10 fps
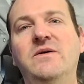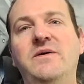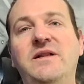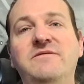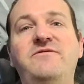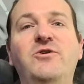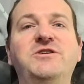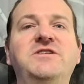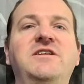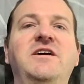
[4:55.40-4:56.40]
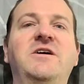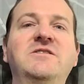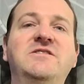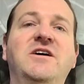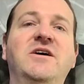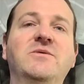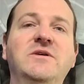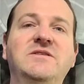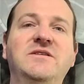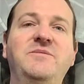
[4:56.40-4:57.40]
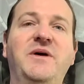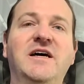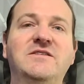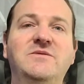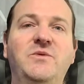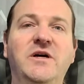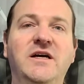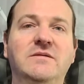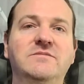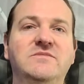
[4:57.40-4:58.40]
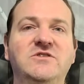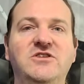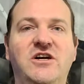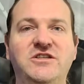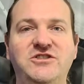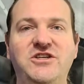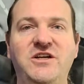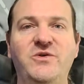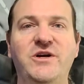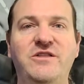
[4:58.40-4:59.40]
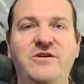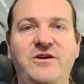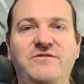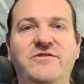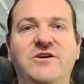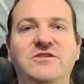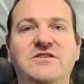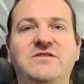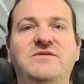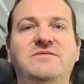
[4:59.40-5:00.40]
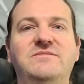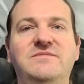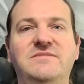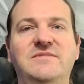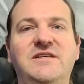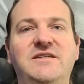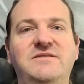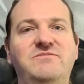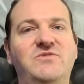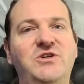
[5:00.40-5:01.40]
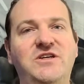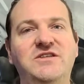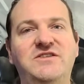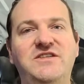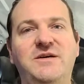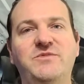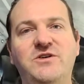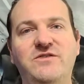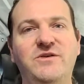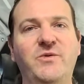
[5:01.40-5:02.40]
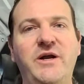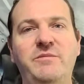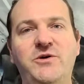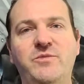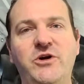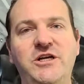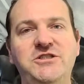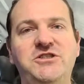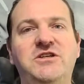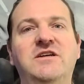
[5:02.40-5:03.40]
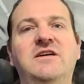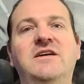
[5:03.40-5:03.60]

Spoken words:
Well, unfortunately, our dog recently passed away. On January 31st, he took his steps over the Rainbow Bridge.